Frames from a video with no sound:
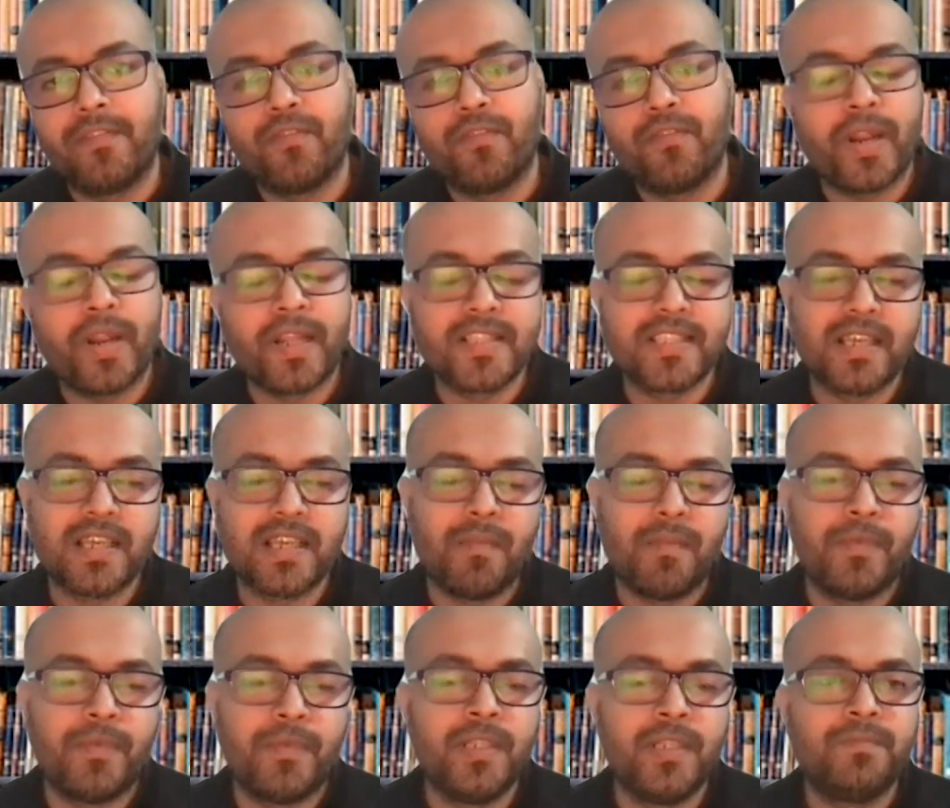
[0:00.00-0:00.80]
For
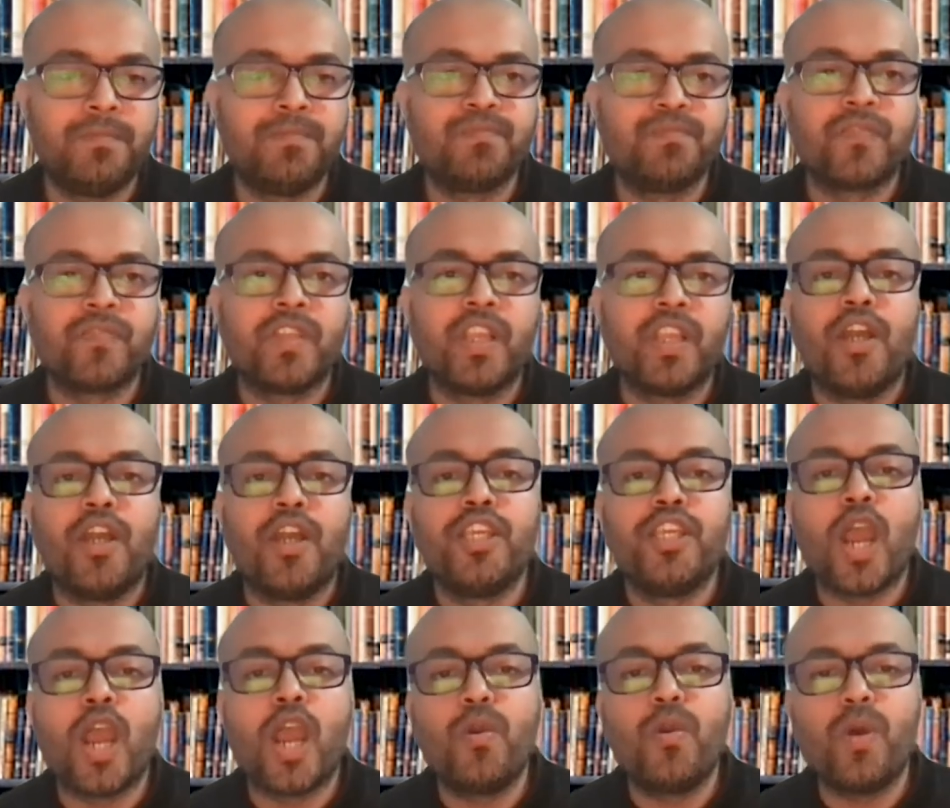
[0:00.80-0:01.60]
example,
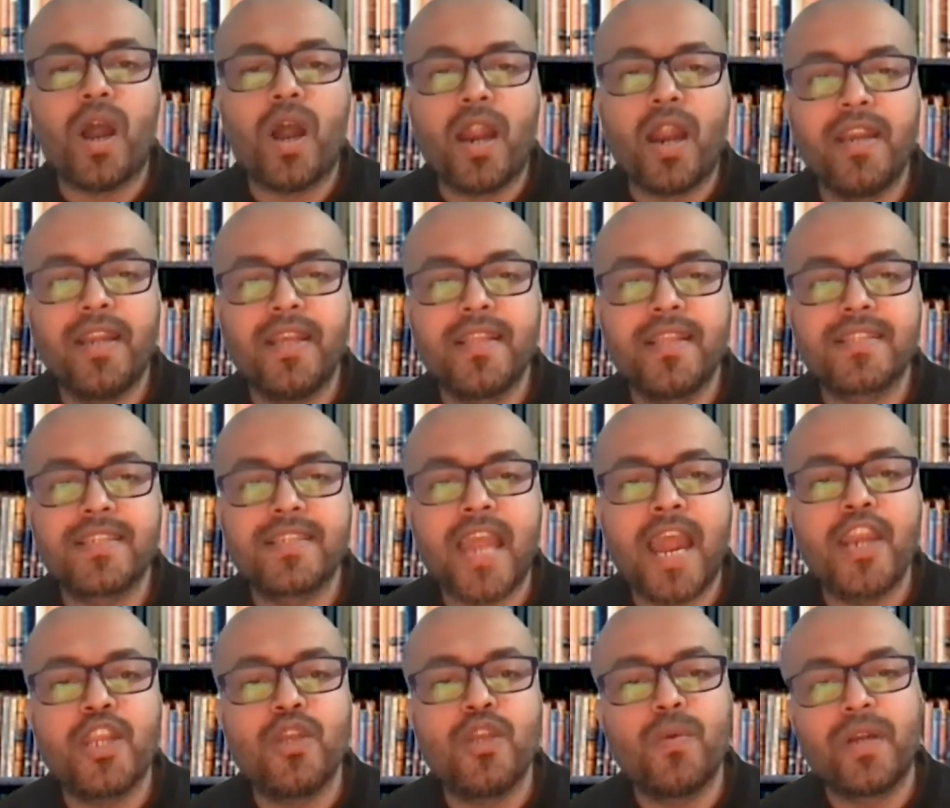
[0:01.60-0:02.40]
you have to
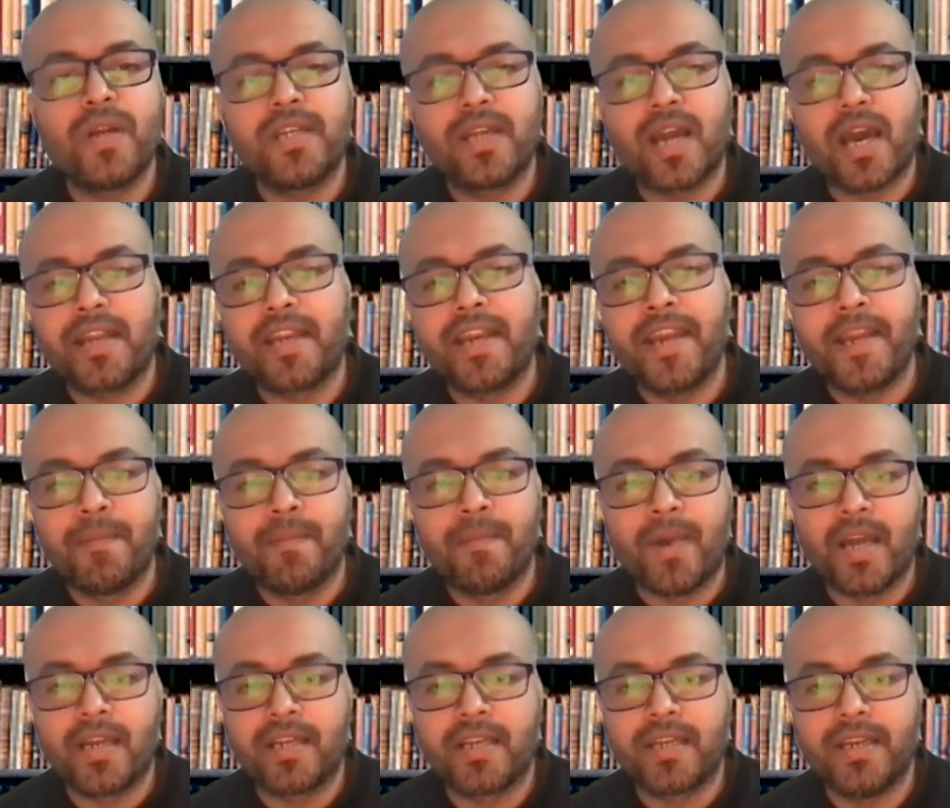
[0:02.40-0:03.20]
understand your target
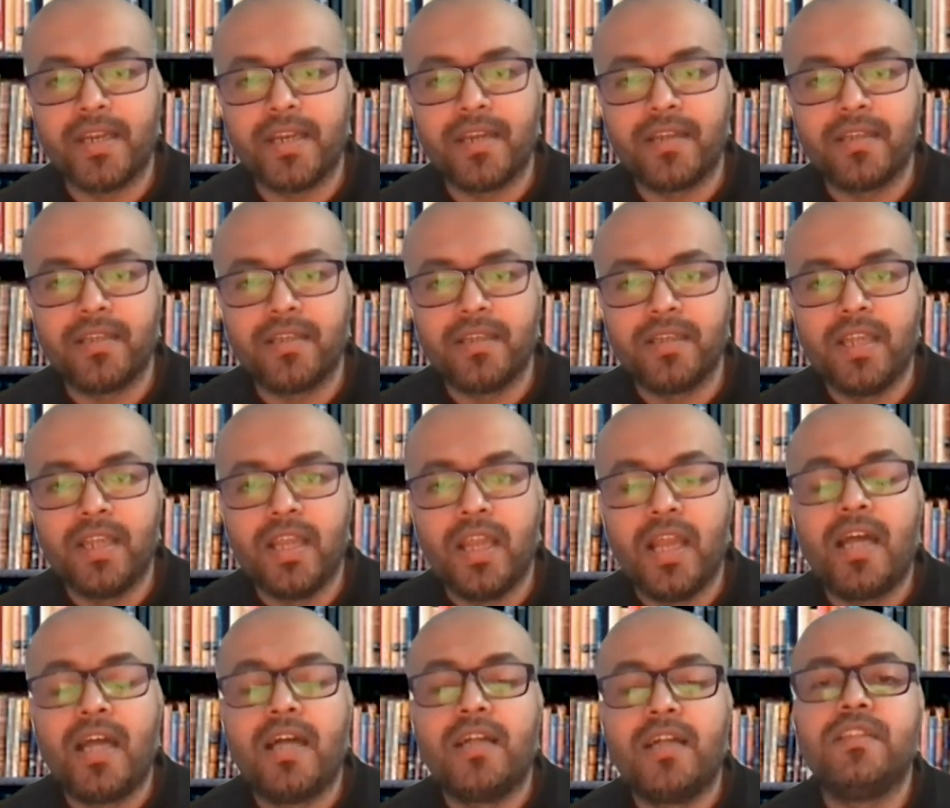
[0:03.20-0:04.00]
market,
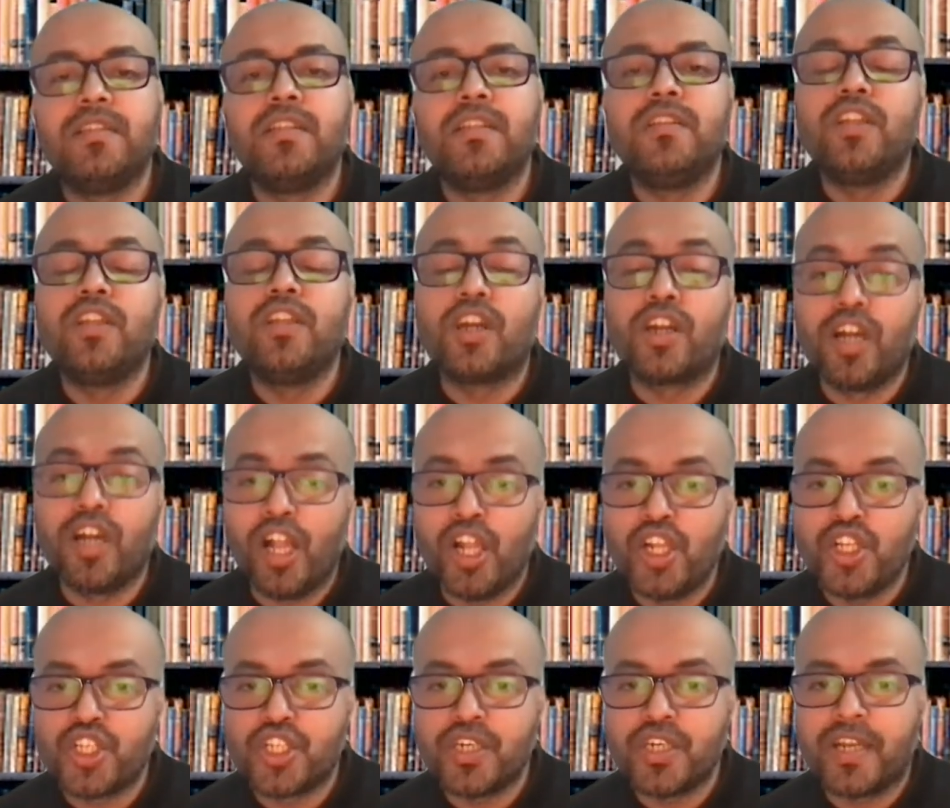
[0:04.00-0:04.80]
the
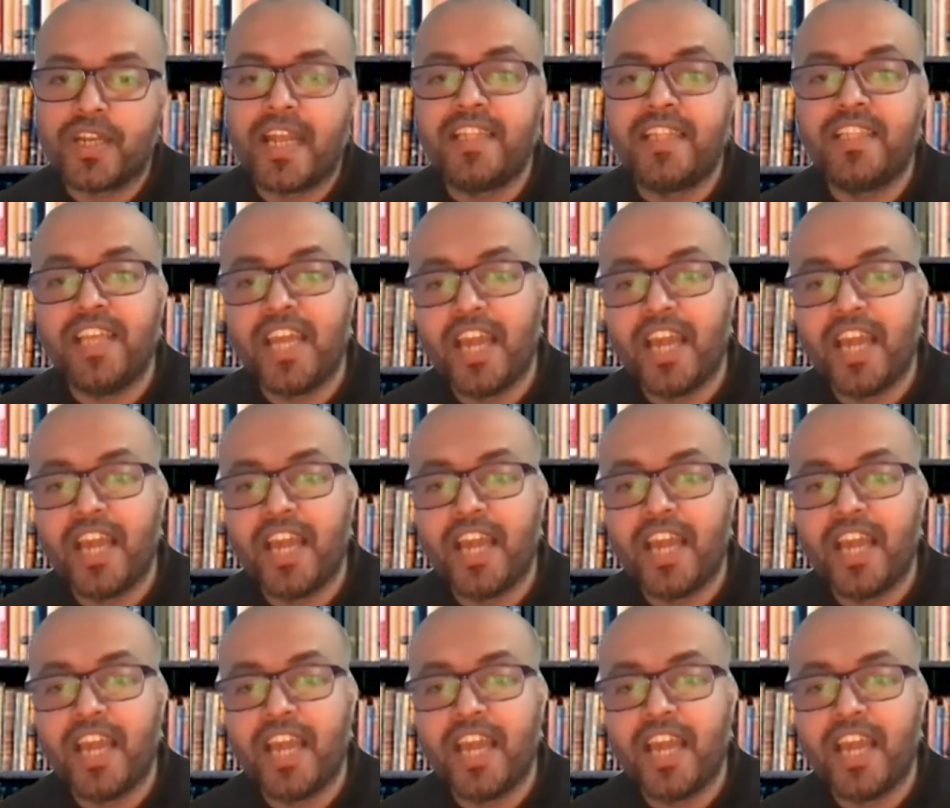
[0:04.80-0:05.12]
culture and the